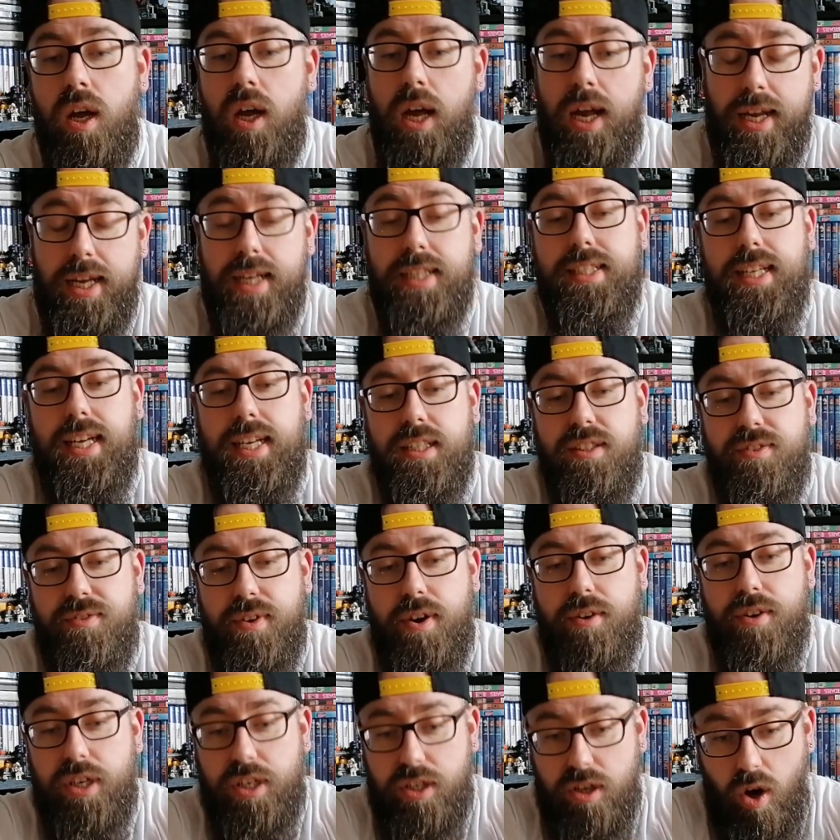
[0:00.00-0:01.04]
It is a
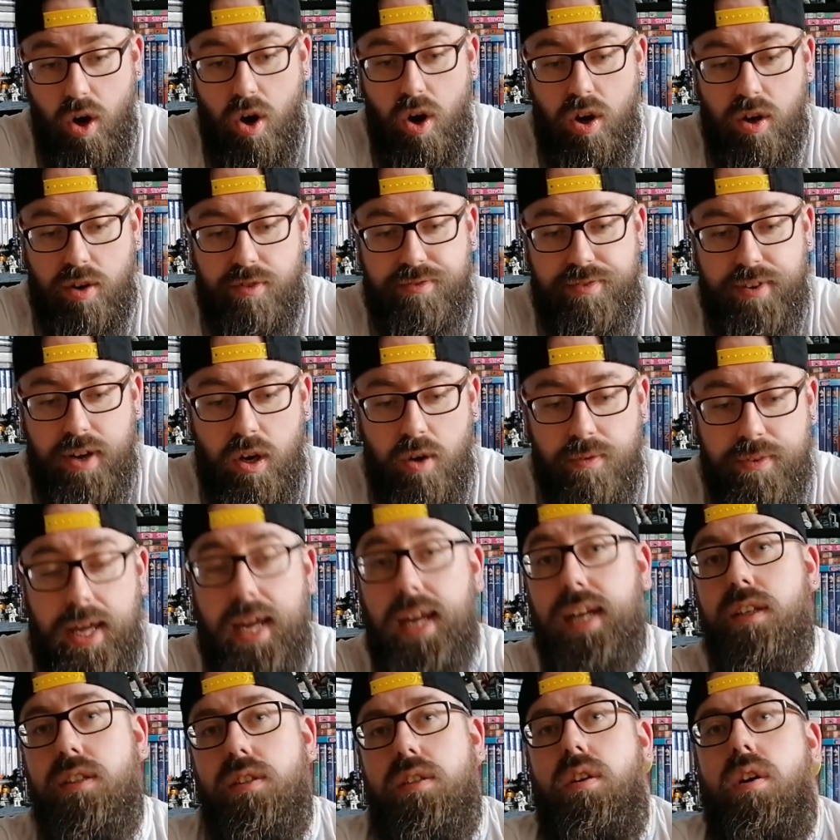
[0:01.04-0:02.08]
very dark film. The
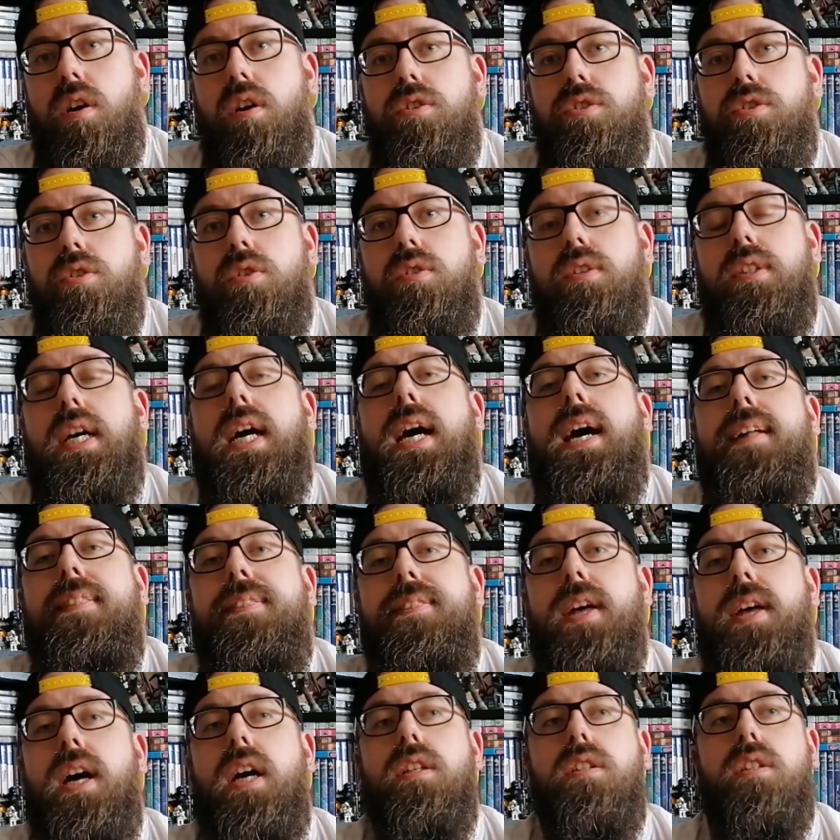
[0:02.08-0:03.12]
HDR does
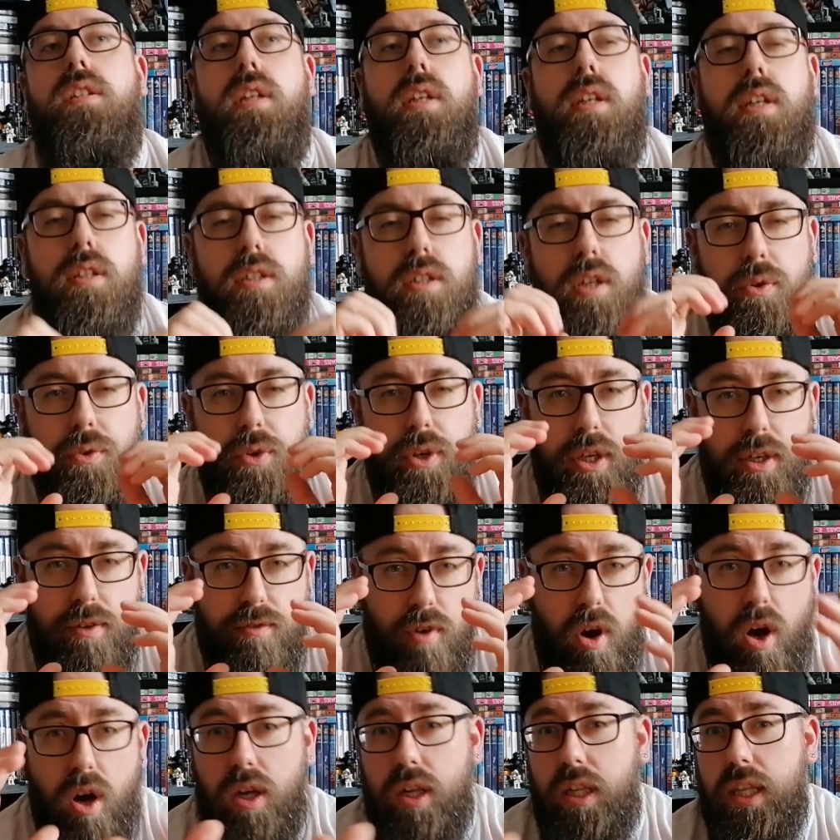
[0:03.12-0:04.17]
add that, so you've
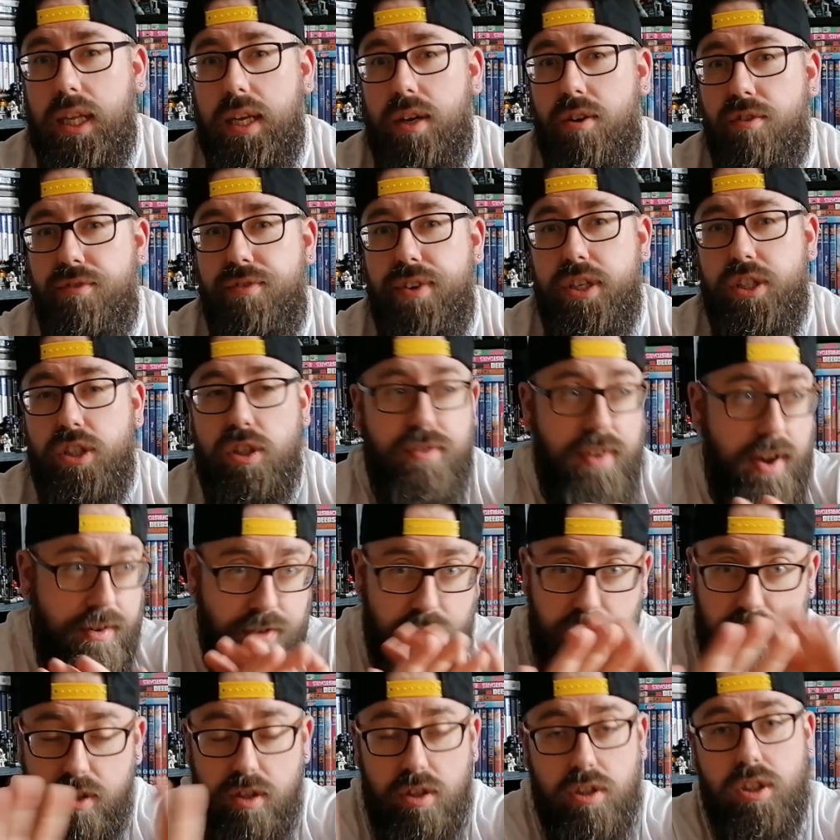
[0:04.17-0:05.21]
got a clearer vision of
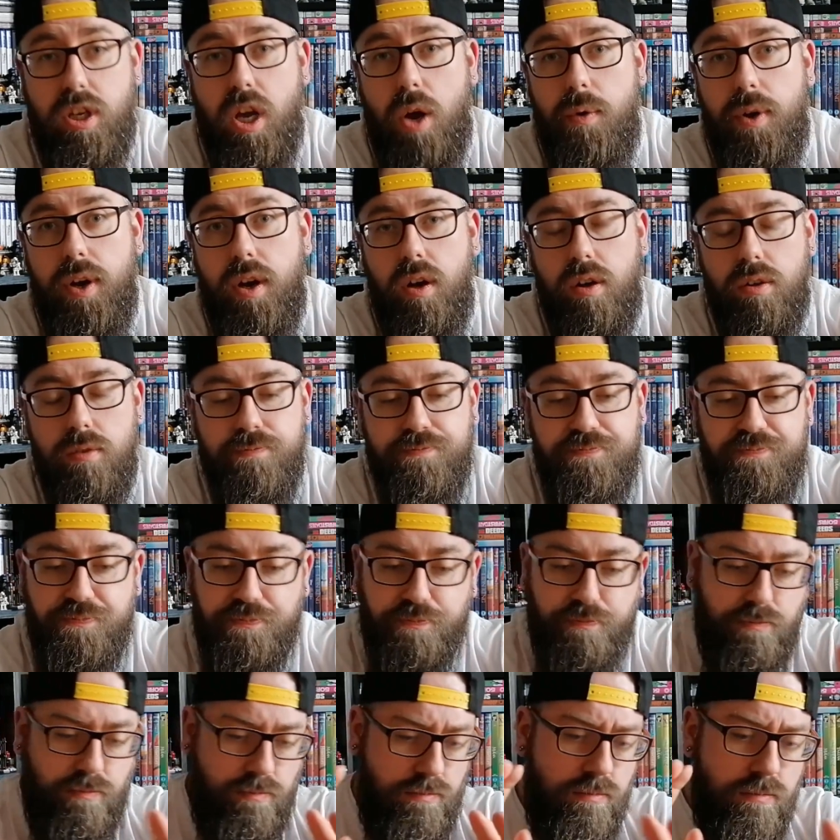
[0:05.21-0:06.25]
everything that's going on.
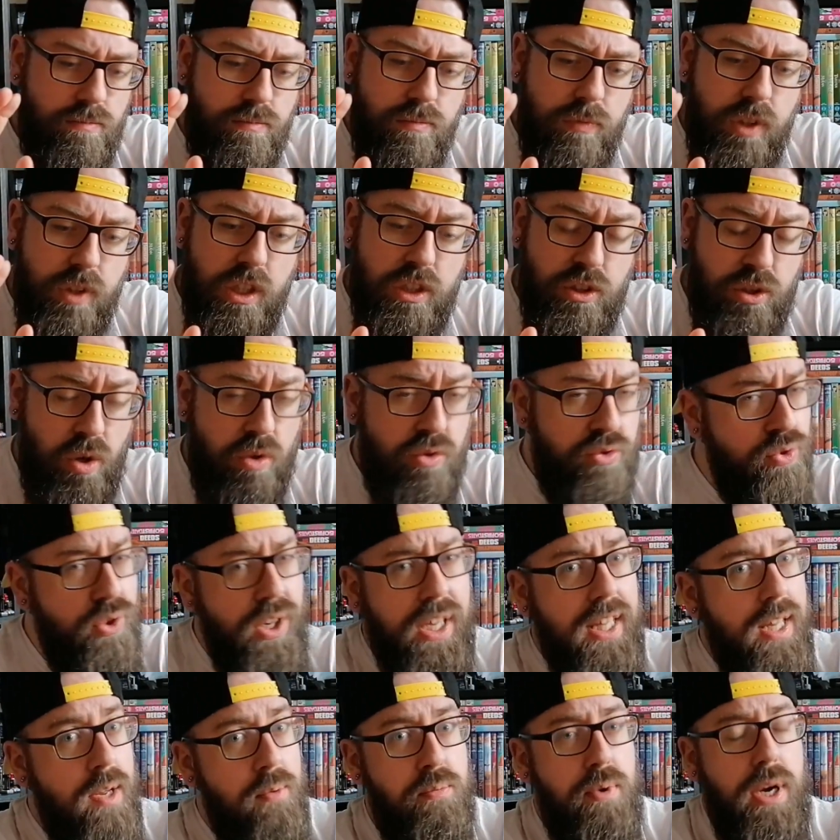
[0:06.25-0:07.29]
So I was
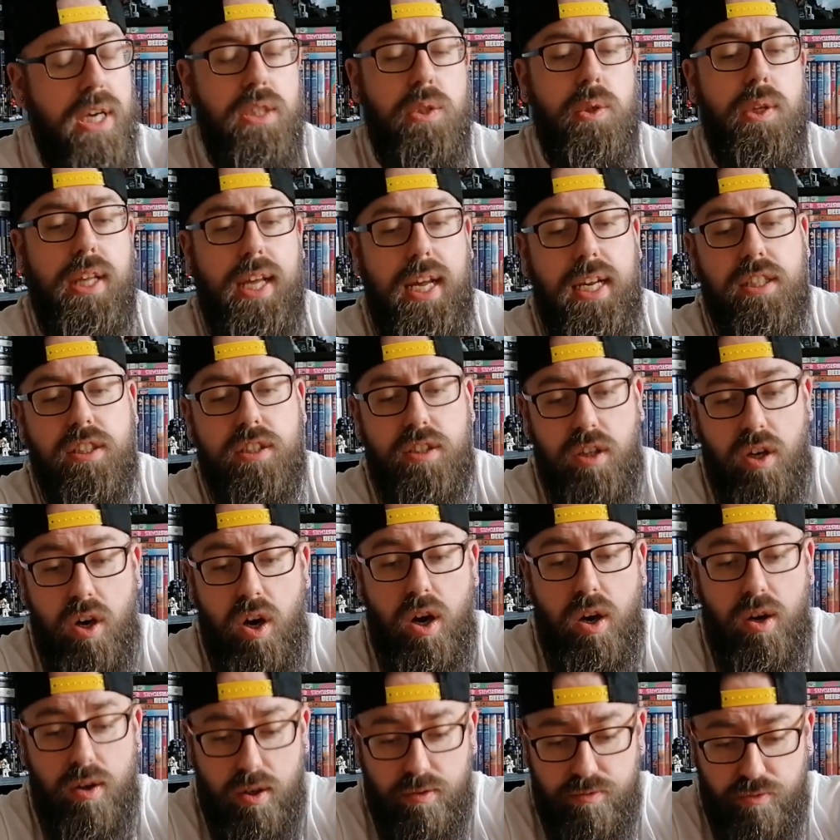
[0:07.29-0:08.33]
really impressed with the
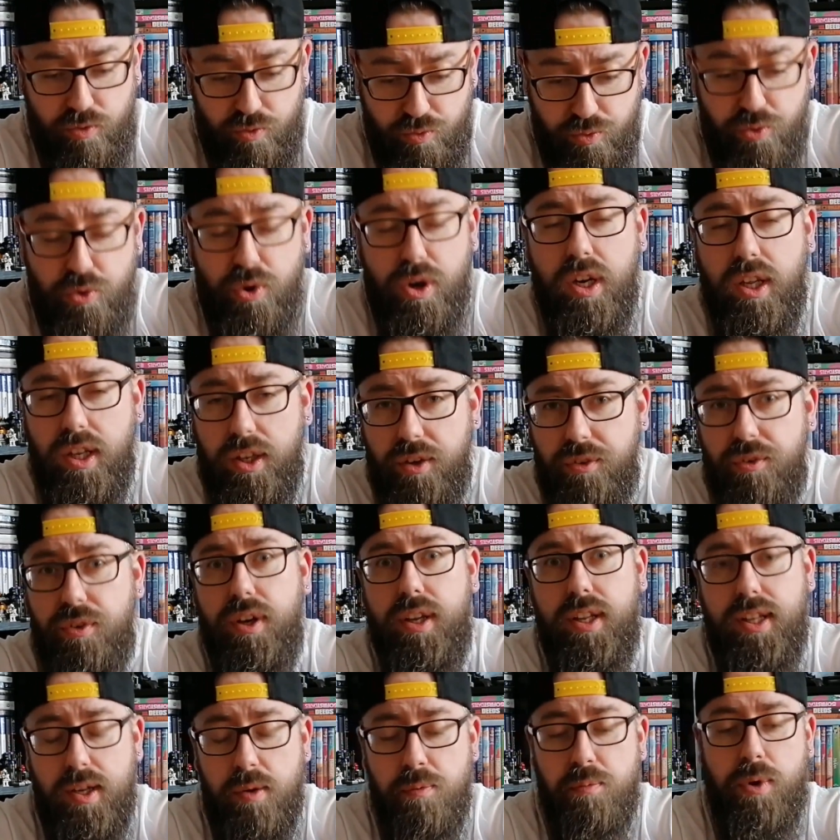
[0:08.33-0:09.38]
HDR. Really,
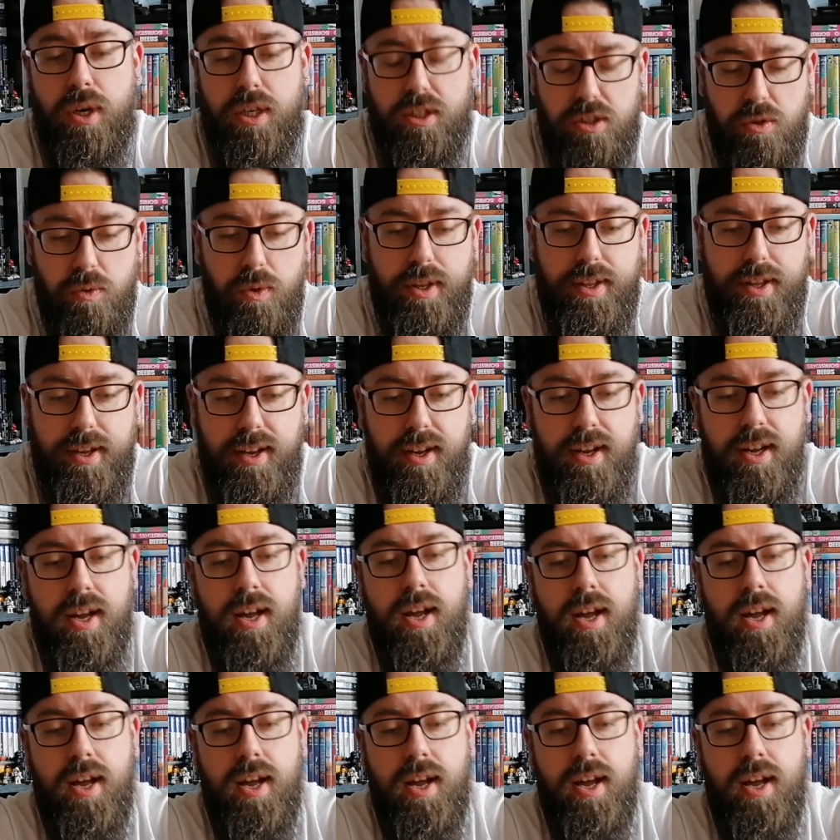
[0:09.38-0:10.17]
really impressed with it.